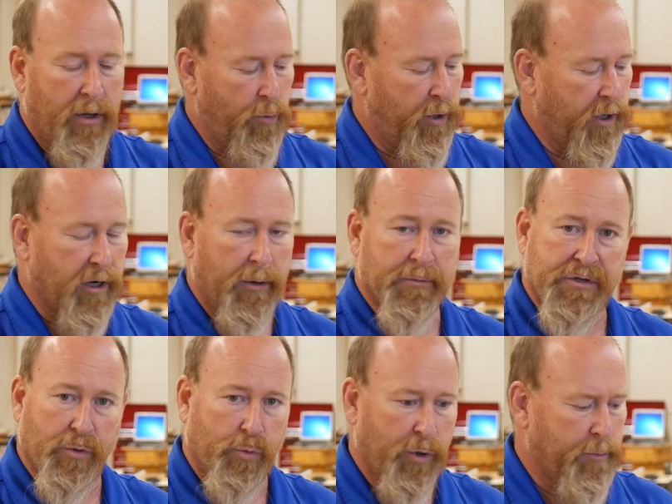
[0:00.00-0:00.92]
when it comes
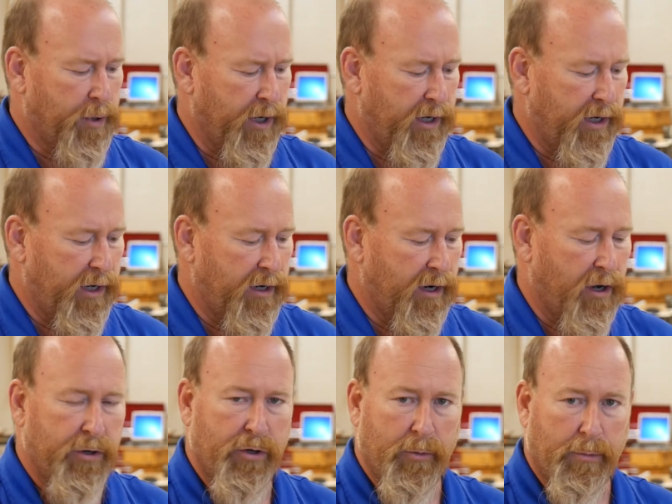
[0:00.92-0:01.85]
to wood putty and how
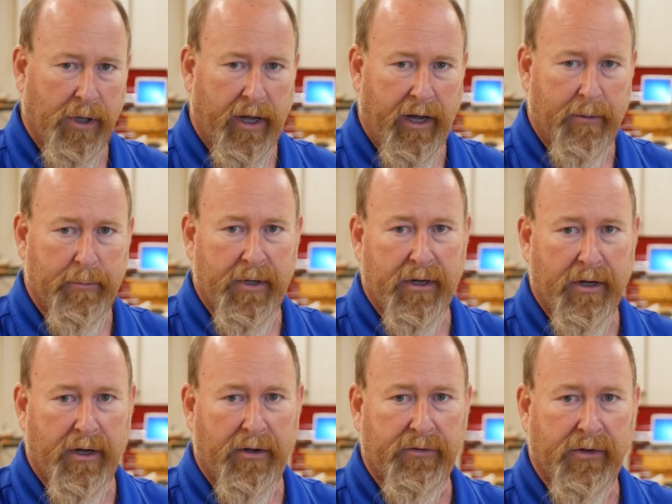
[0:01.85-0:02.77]
you apply it,
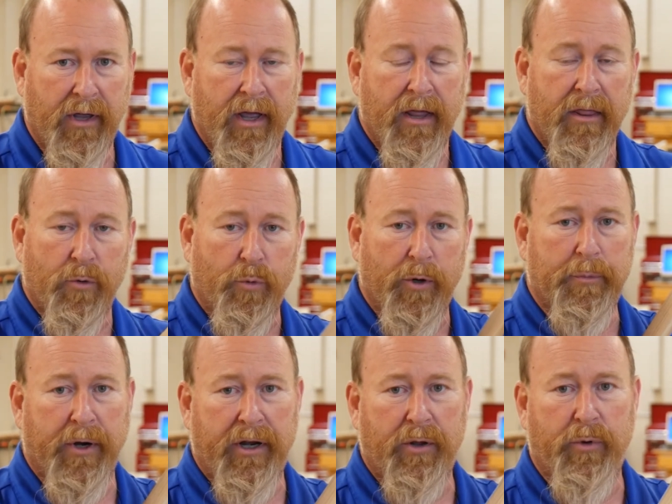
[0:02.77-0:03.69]
because the wood
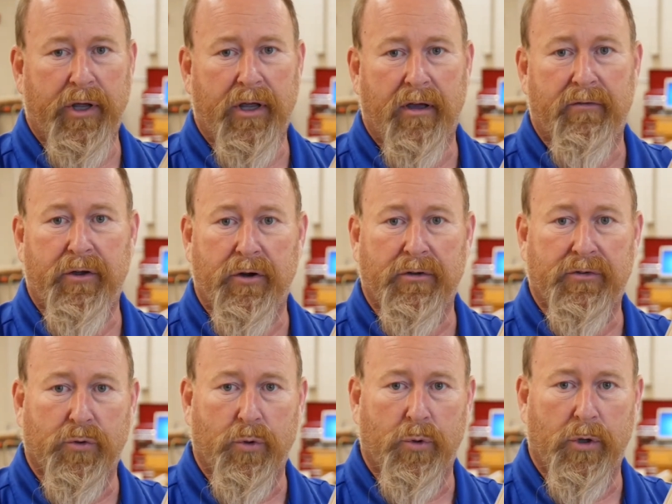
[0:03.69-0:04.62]
putty we have here at
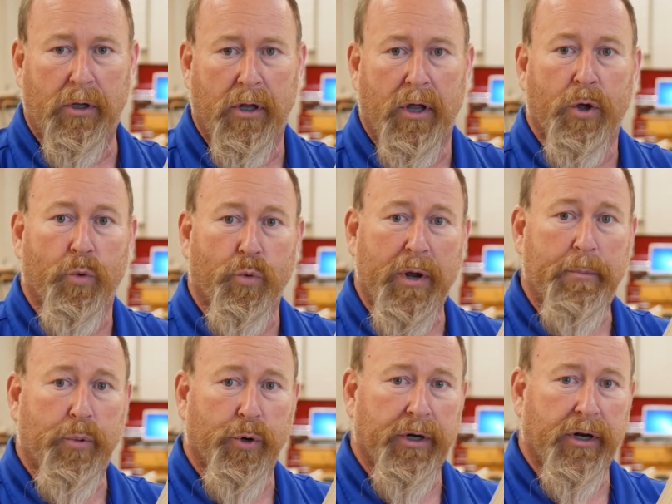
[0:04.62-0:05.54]
school, we
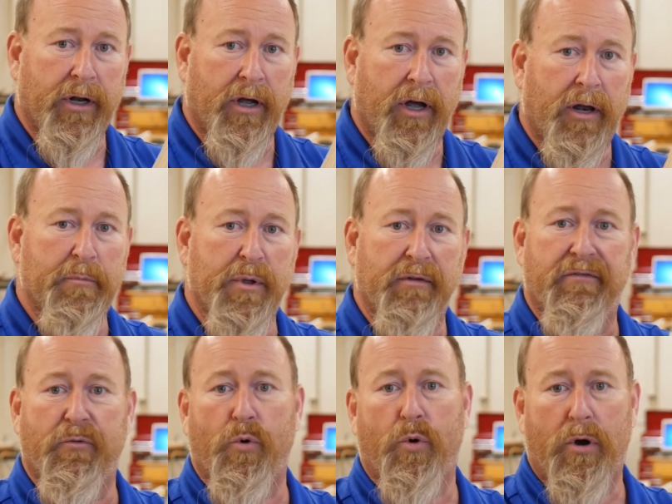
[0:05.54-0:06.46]
put it on
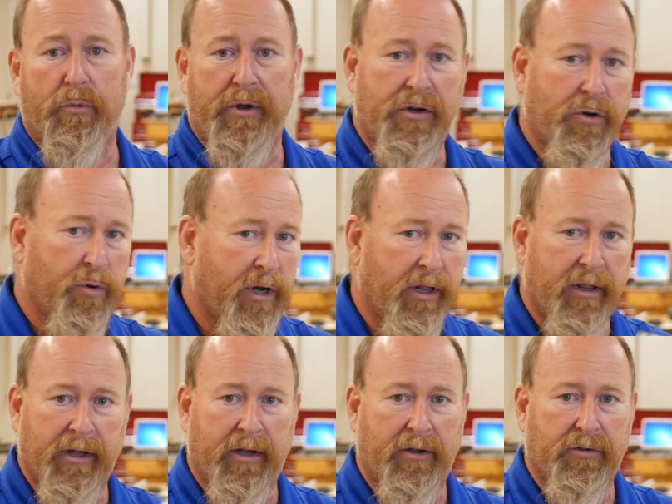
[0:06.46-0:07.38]
before we do
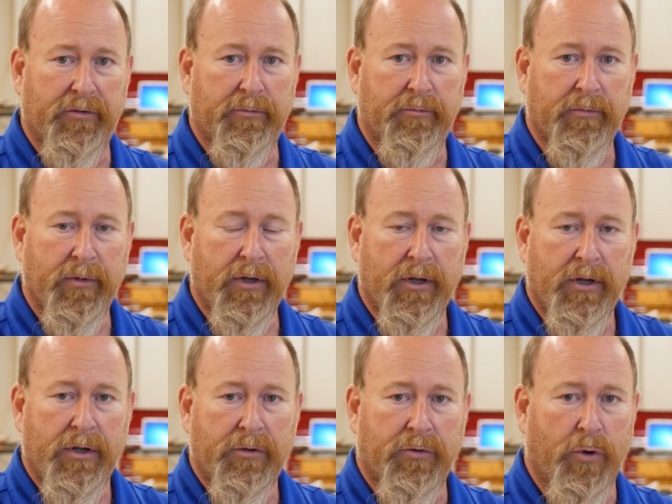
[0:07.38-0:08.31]
anything else.
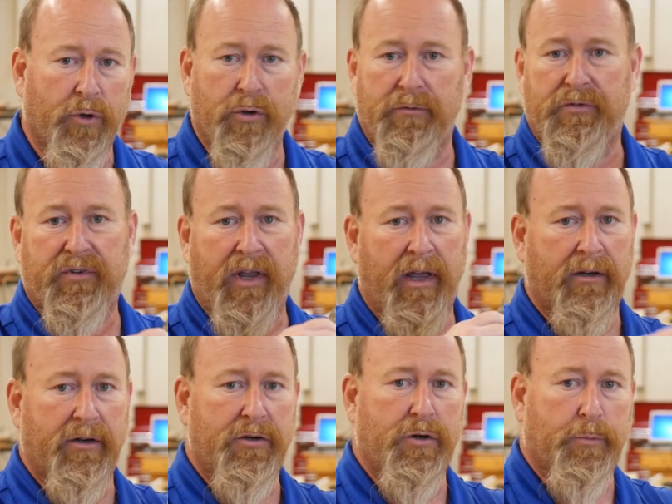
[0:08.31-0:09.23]
So you've
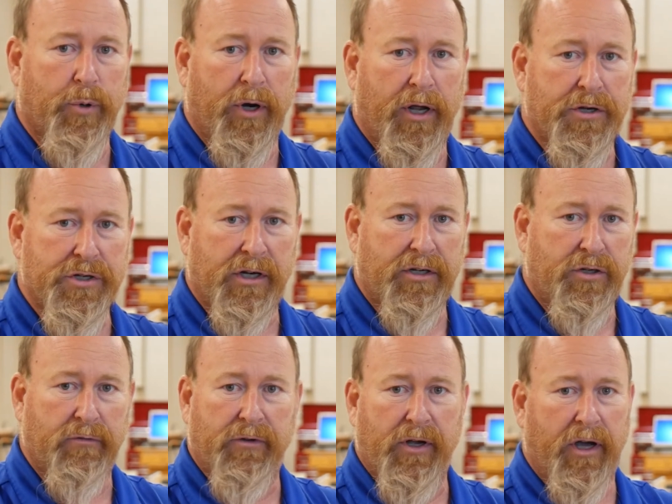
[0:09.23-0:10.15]
sanded your project,
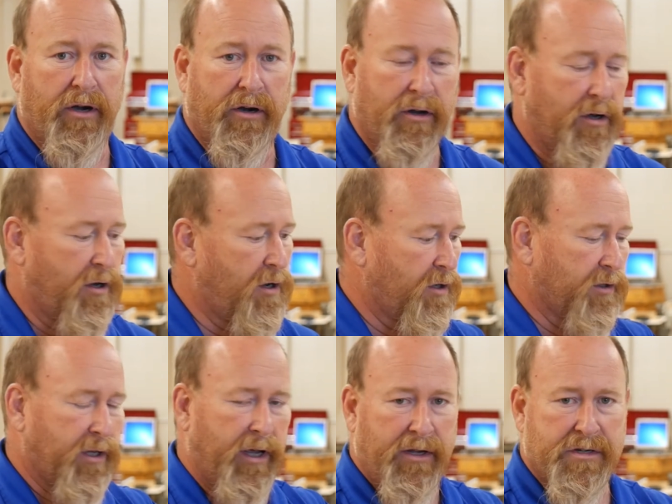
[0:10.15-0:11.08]
you've got it all
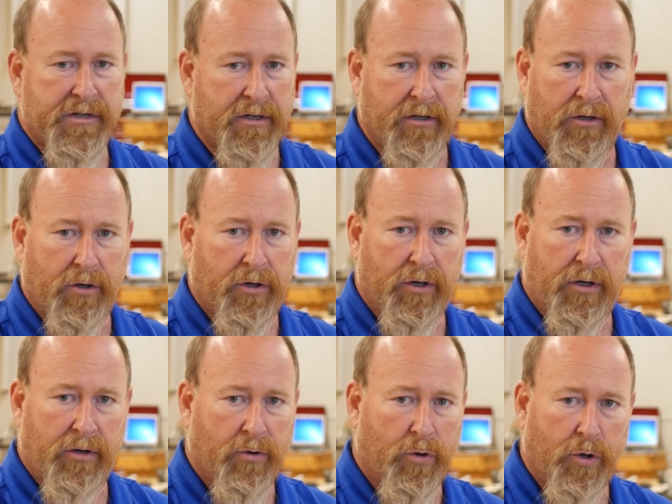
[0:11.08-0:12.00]
nice and good
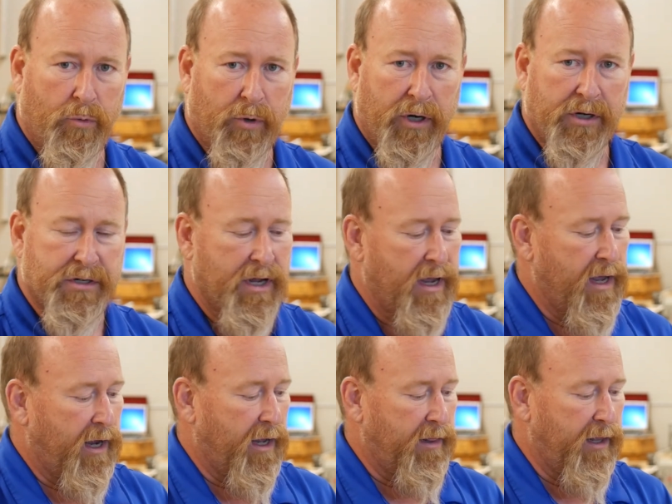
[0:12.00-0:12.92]
and the whole works,
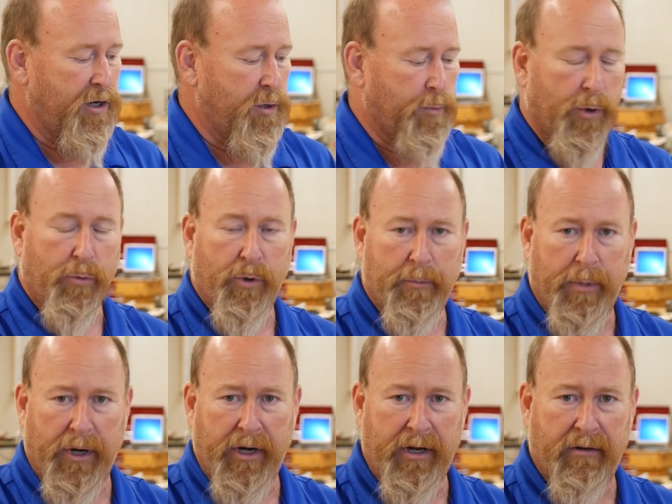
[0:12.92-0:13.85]
and then you put wood
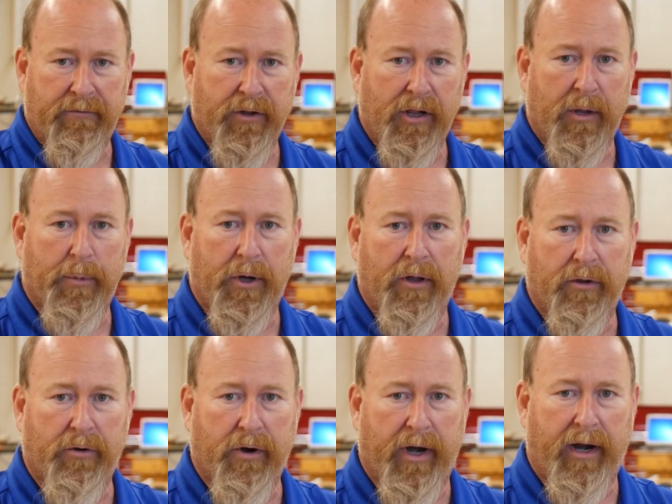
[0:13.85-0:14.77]
putty to fill up all the
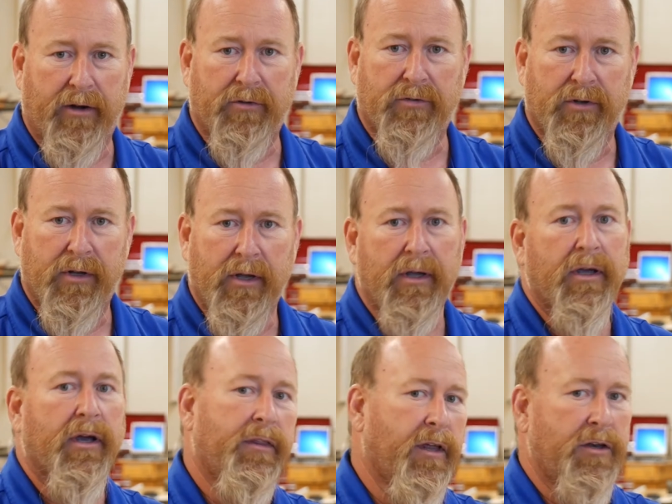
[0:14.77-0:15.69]
cracks,
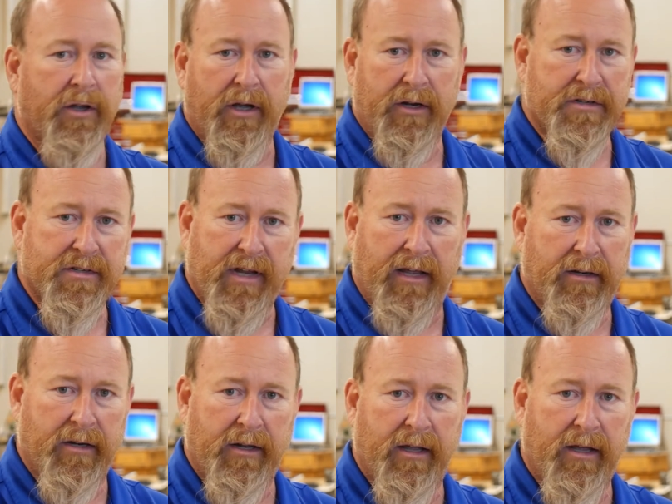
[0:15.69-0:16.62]
and then you got to sand
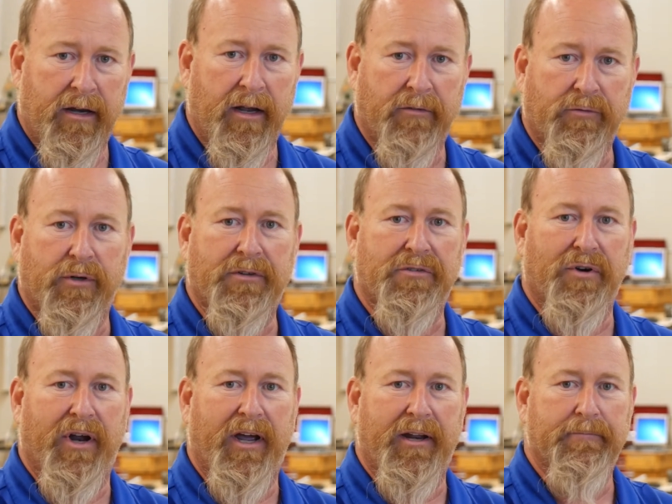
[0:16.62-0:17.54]
it again after it's
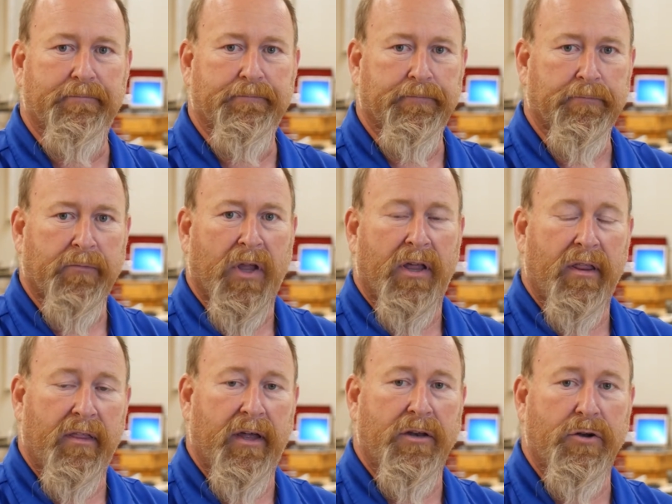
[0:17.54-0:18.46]
dry.
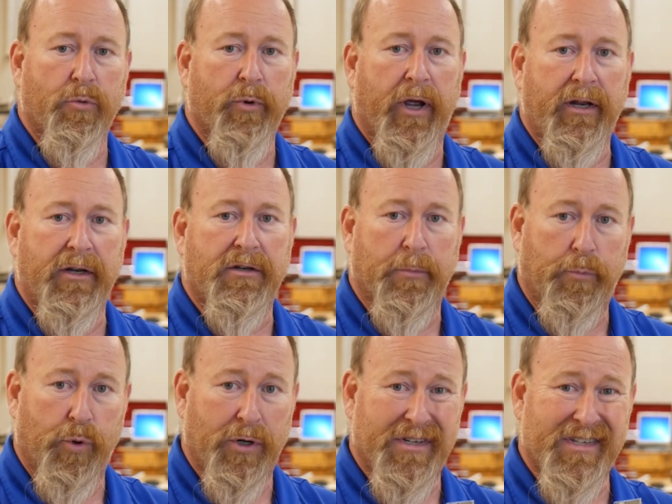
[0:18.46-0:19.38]
Then you're ready to
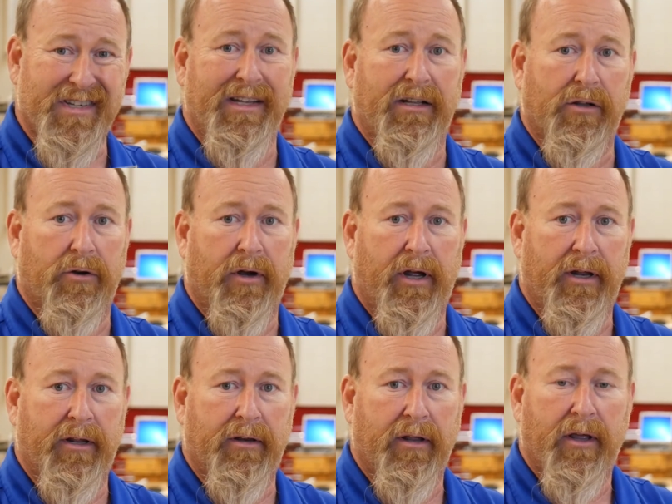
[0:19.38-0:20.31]
put sealer on
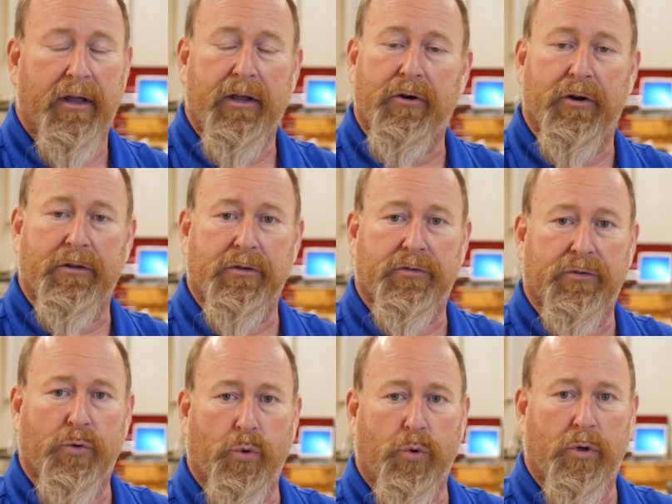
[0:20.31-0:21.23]
it. Here at the
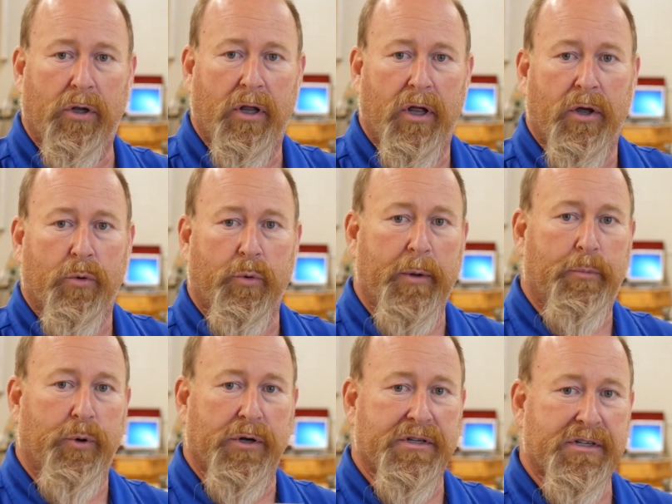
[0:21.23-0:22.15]
school, we
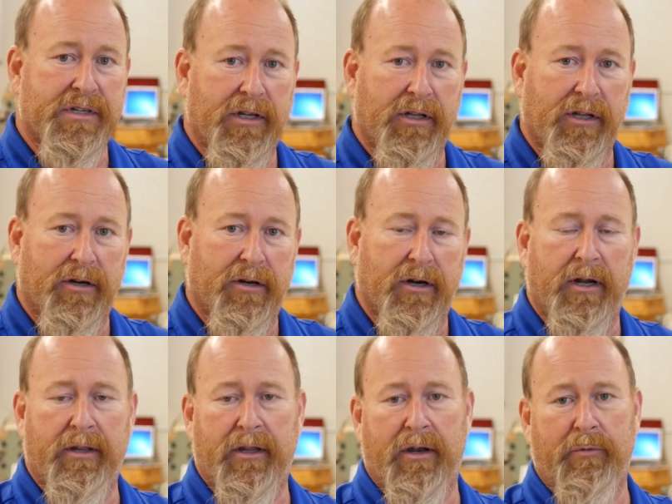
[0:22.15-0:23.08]
put sealer
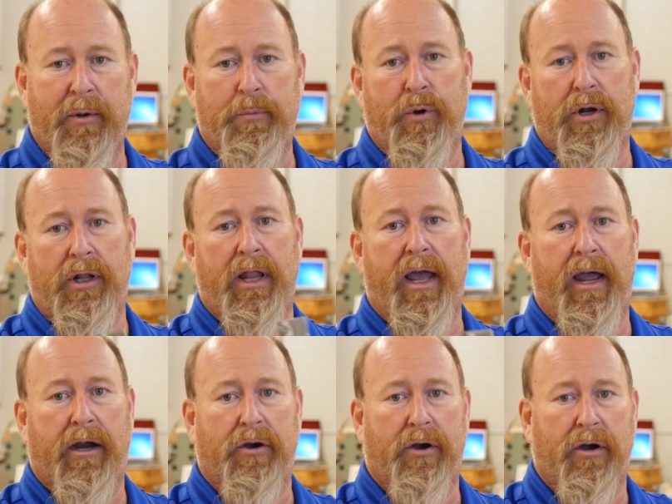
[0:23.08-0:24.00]
and then we put a
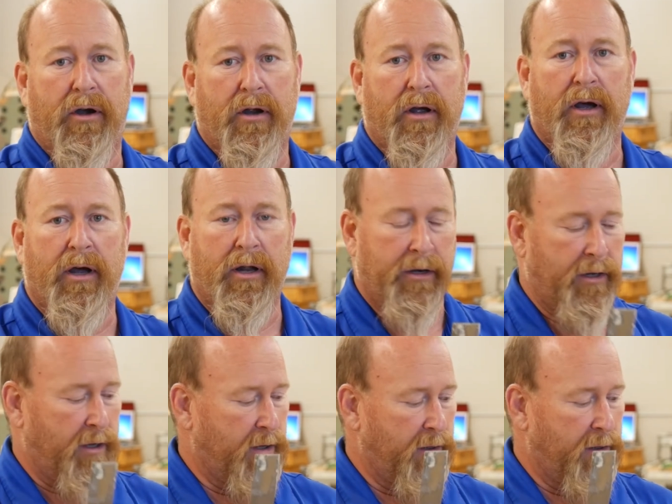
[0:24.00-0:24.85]
lacquer on